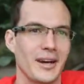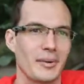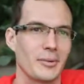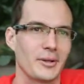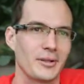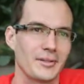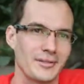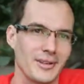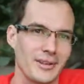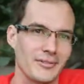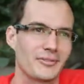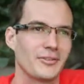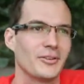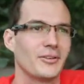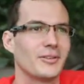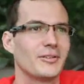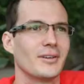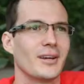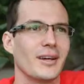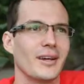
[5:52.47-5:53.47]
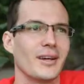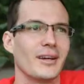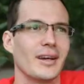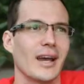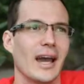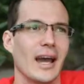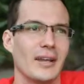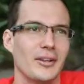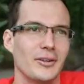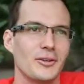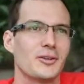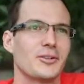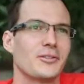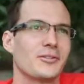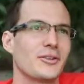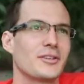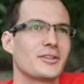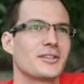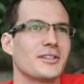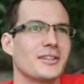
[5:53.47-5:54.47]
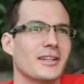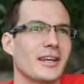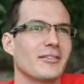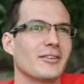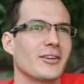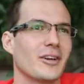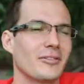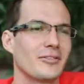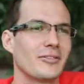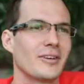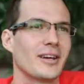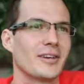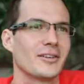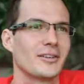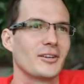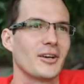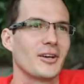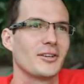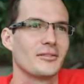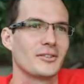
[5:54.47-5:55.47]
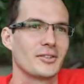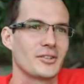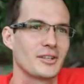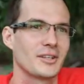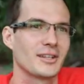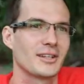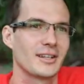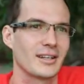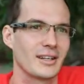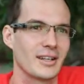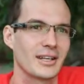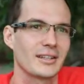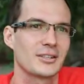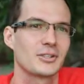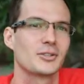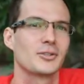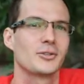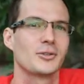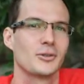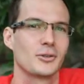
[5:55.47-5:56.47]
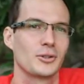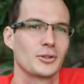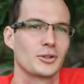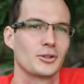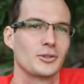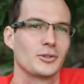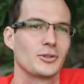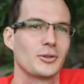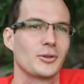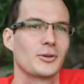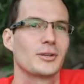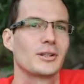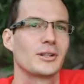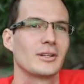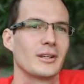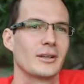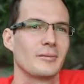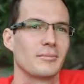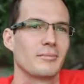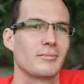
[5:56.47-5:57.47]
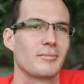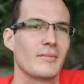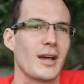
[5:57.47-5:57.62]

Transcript: But if you're at the university level, I found, if you're sitting in a lecture or a tutorial